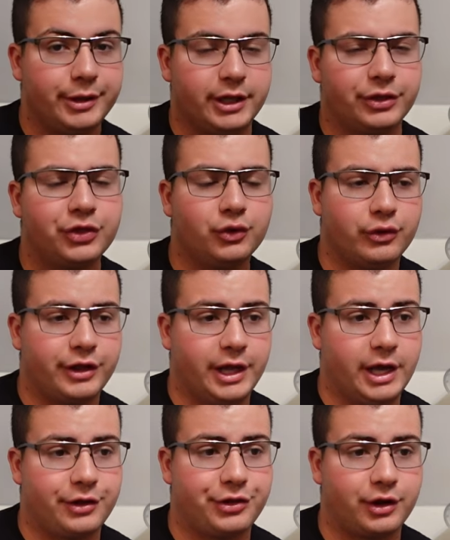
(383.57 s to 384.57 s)
be
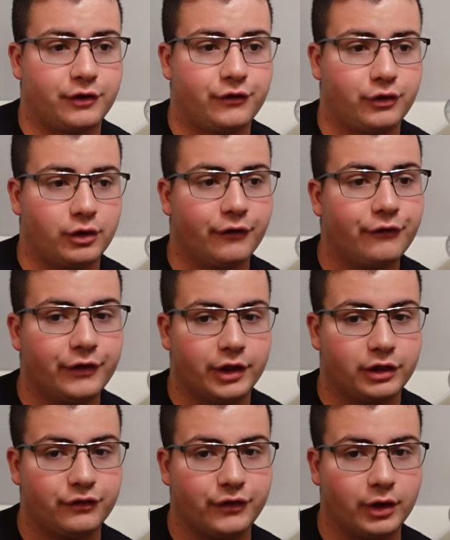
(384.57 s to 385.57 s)
enthusiastic for a
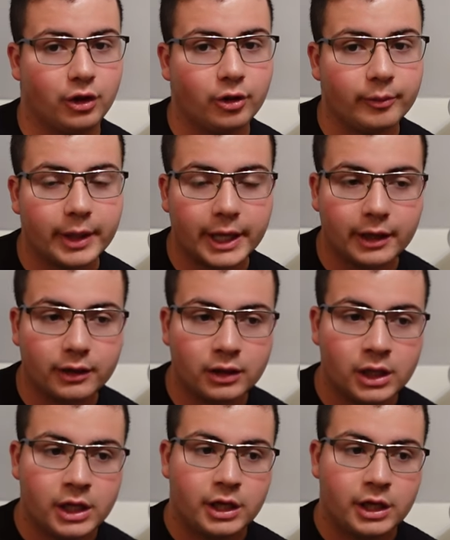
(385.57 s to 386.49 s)
5th film, and